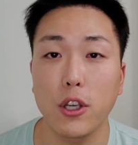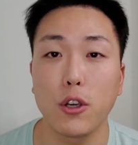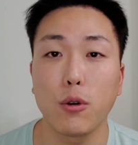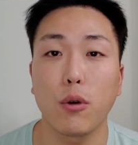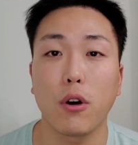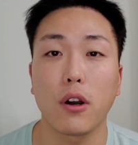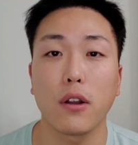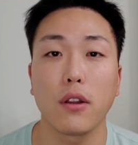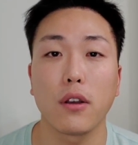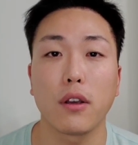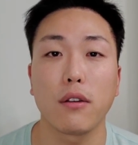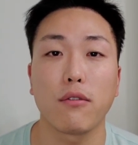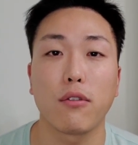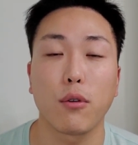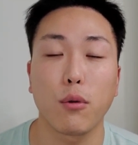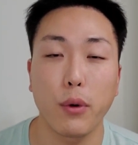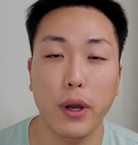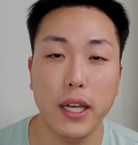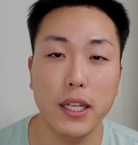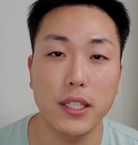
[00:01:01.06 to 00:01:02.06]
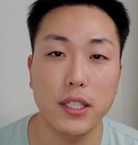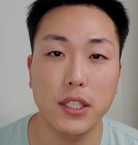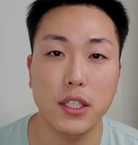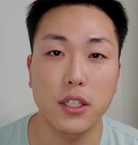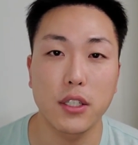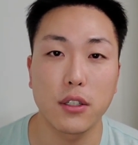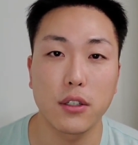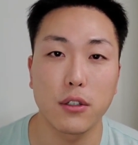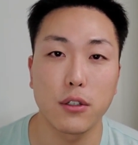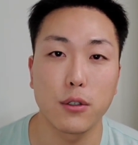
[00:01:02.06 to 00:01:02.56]
you are looking for ways
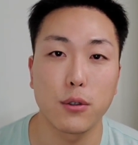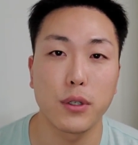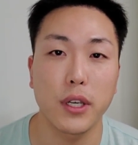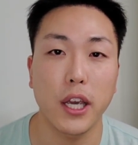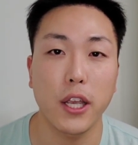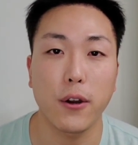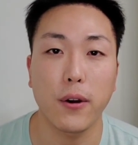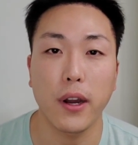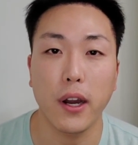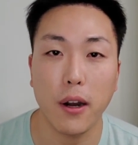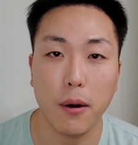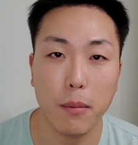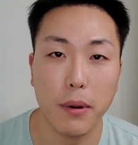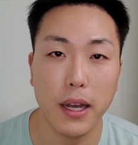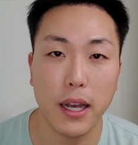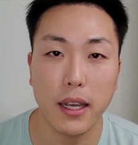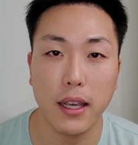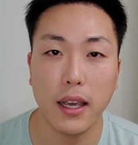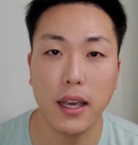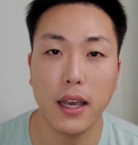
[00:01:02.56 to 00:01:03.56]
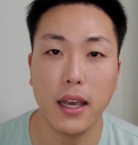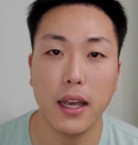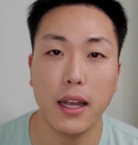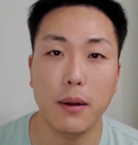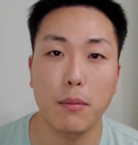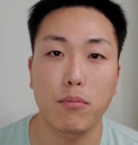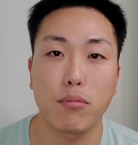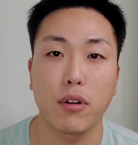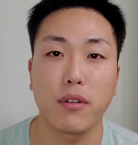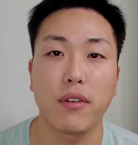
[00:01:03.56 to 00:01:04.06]
to get your hair back
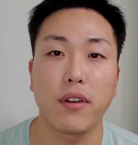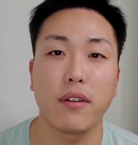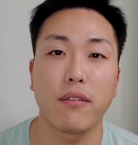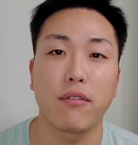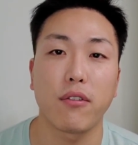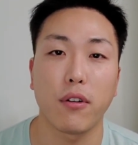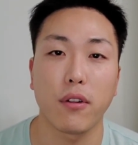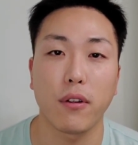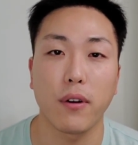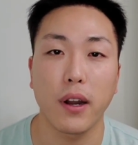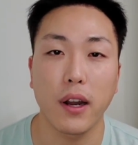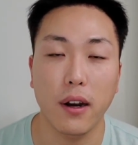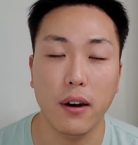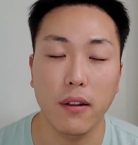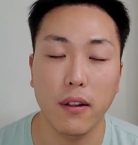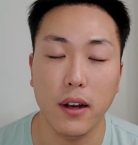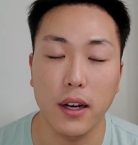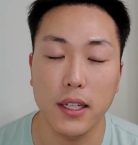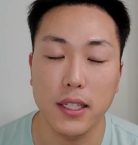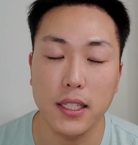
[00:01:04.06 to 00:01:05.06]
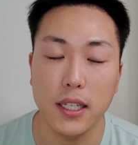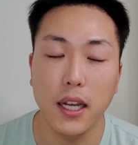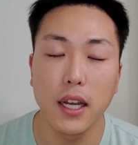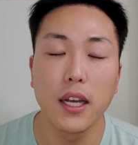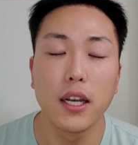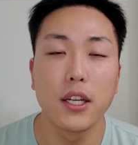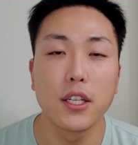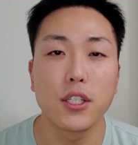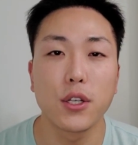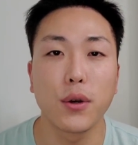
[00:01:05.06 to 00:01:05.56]
and prevent further hair loss.
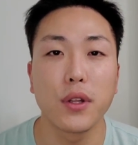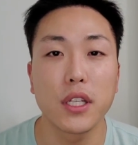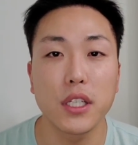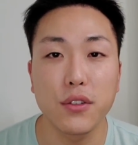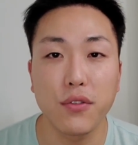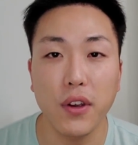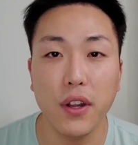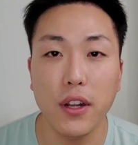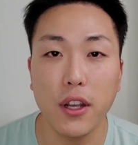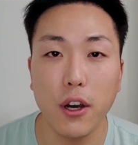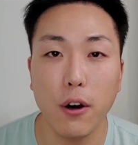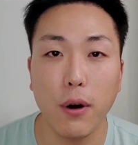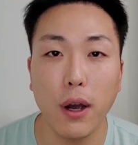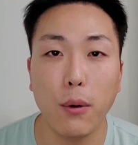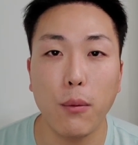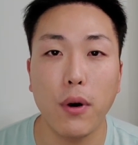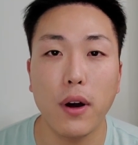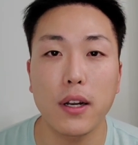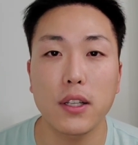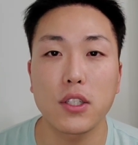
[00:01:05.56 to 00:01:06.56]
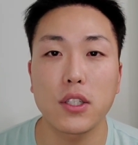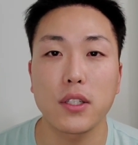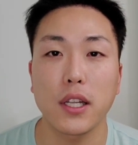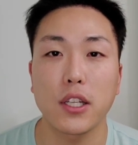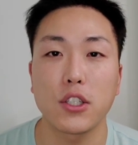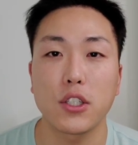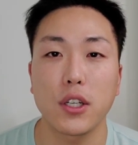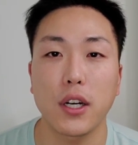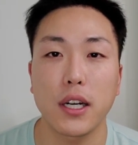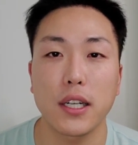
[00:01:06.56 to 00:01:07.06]
So in this video, I wanted to
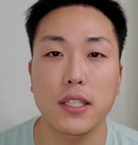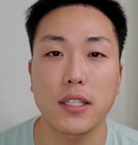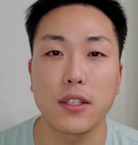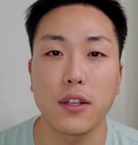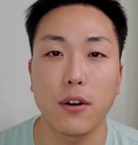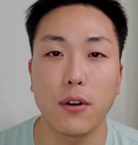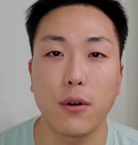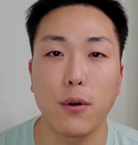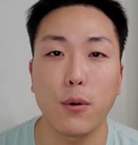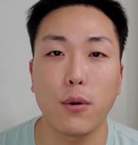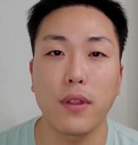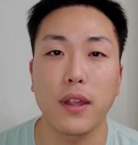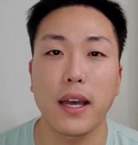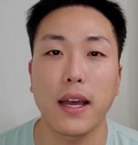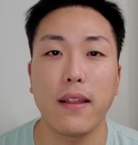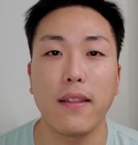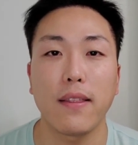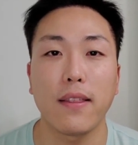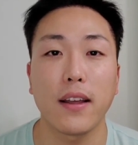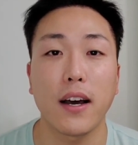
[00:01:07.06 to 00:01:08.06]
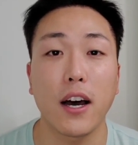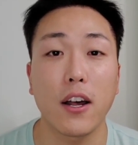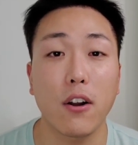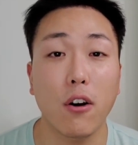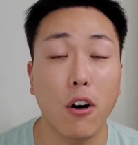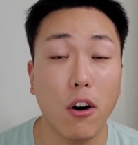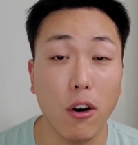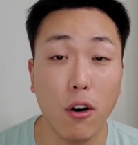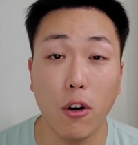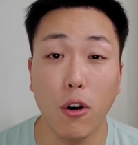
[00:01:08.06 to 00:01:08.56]
let you guys know that not
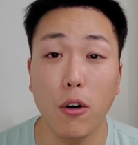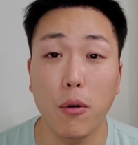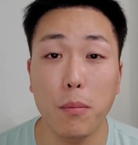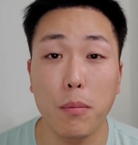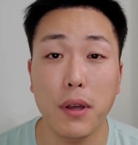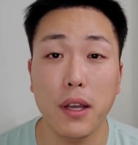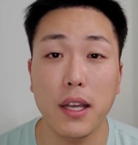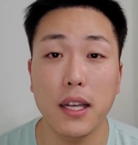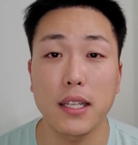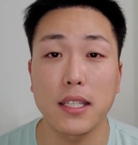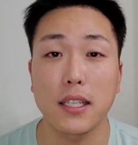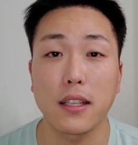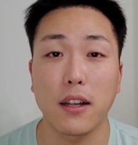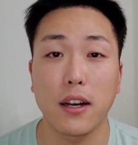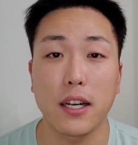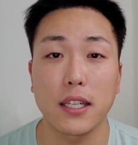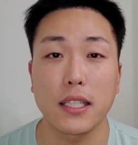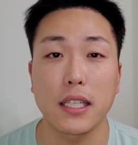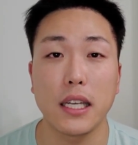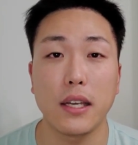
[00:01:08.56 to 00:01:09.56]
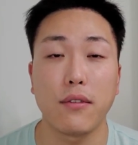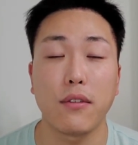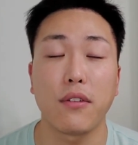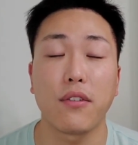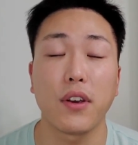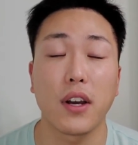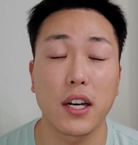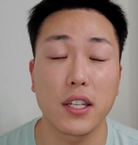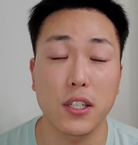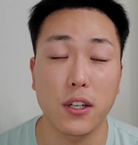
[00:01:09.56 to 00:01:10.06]
all hope is lost, even
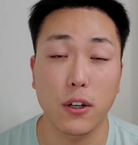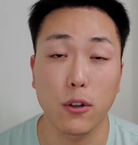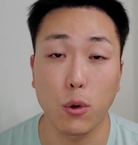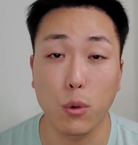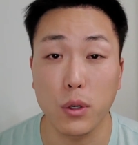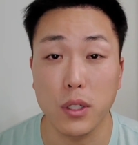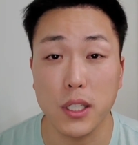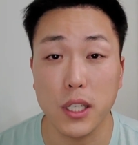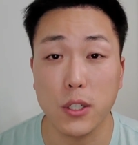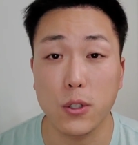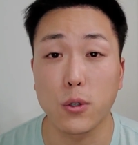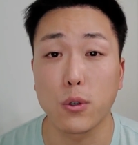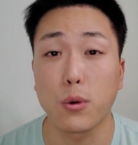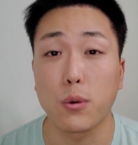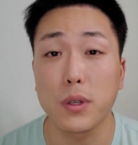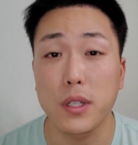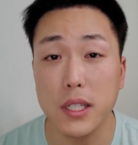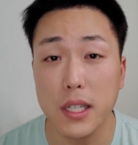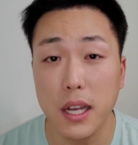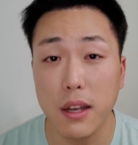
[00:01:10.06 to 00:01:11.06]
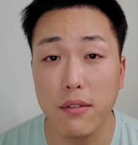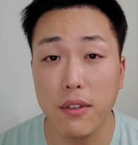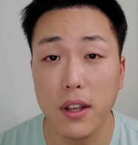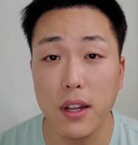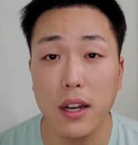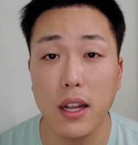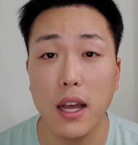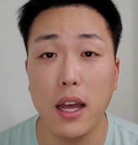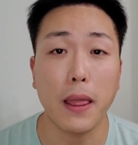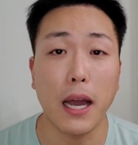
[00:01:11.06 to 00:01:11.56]
if you guys are in Norwood 6 or Norwood
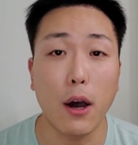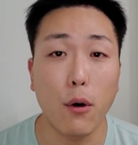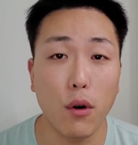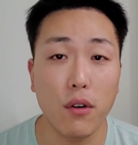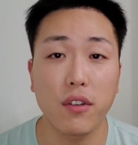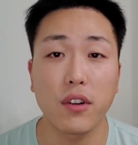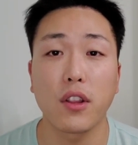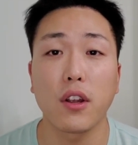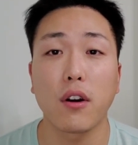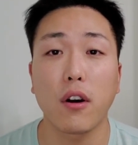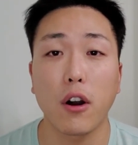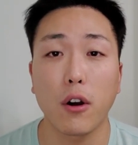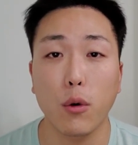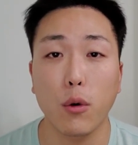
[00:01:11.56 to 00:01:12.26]
7. However, there are